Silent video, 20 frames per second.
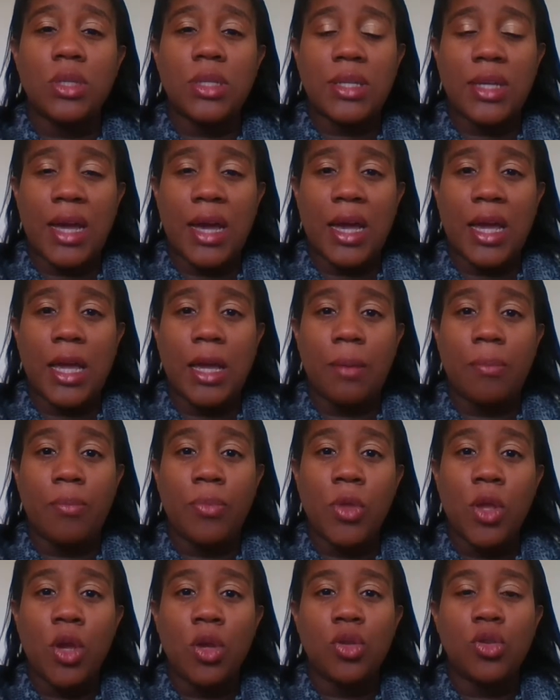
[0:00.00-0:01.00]

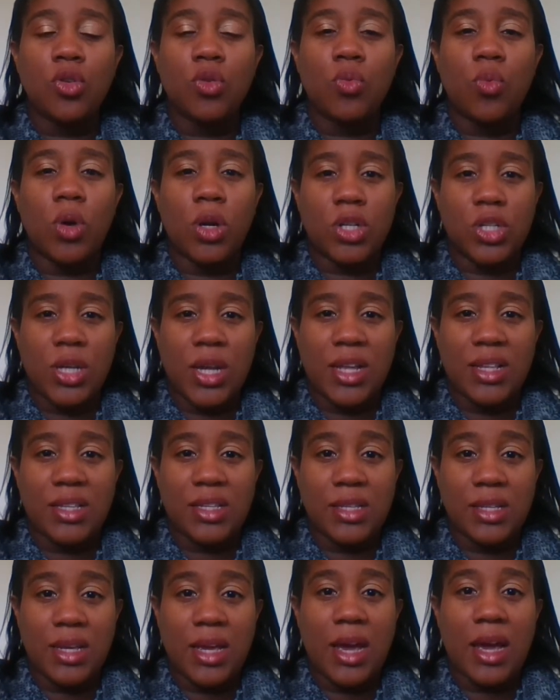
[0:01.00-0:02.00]
time to watch
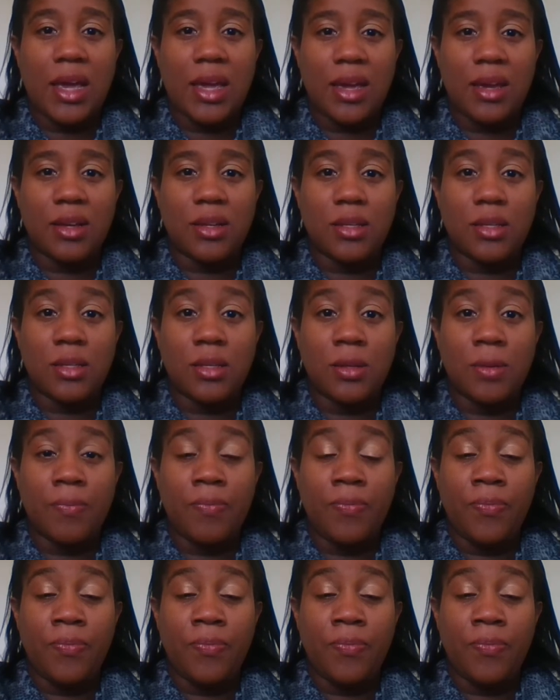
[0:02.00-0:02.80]
NCIS.